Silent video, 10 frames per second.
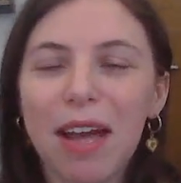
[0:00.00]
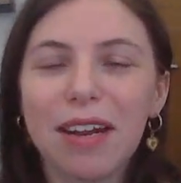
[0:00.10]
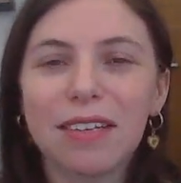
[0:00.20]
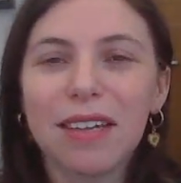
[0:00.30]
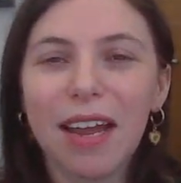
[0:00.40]

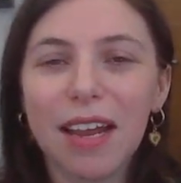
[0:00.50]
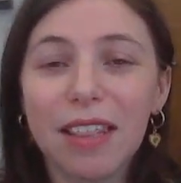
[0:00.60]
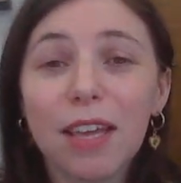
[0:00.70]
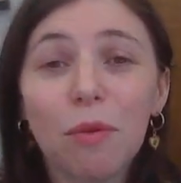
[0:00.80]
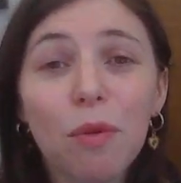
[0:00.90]
and, like,
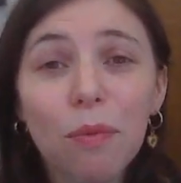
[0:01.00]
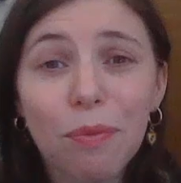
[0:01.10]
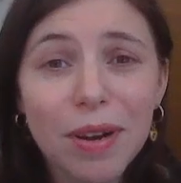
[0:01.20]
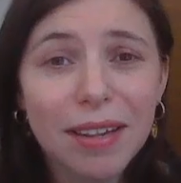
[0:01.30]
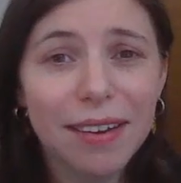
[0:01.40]
they were
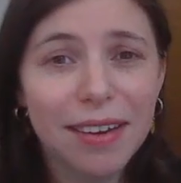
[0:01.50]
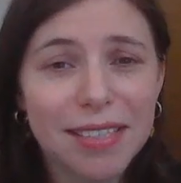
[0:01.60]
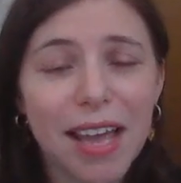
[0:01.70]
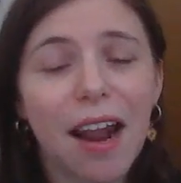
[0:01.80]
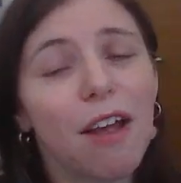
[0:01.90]
really
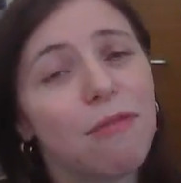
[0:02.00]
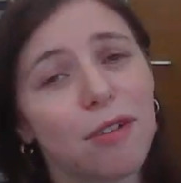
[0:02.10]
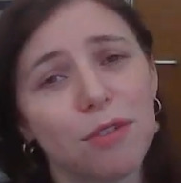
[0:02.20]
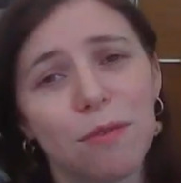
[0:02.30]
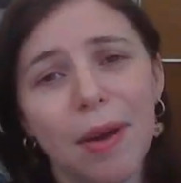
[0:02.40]
excited. I
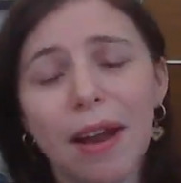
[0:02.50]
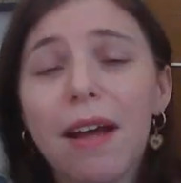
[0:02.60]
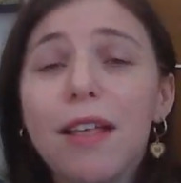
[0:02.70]
felt so bad.